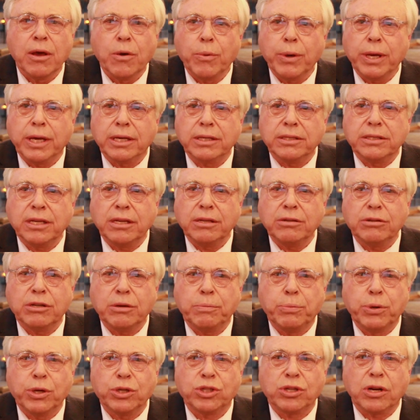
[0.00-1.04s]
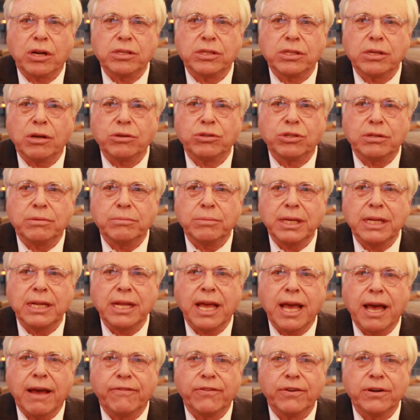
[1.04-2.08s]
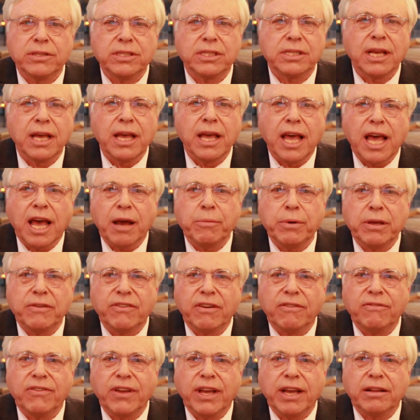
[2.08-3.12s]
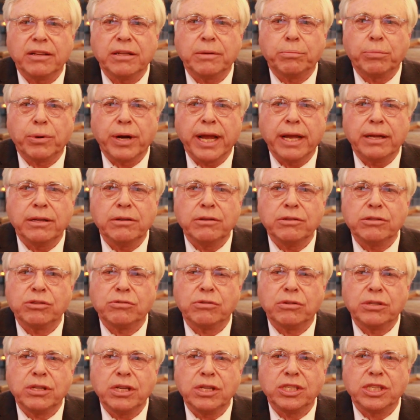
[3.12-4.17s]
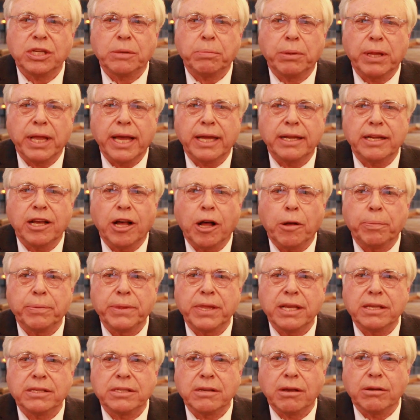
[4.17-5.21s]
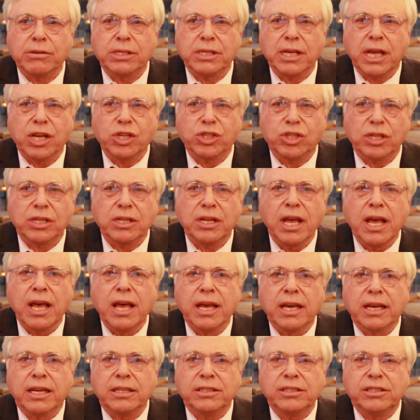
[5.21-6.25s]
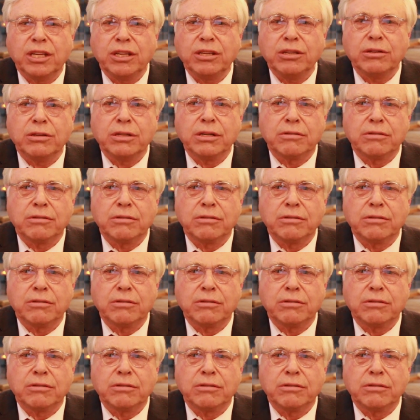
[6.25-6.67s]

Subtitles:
We continue to push our social media efforts, and we've unveiled a brand new strategic plan to help the association continue to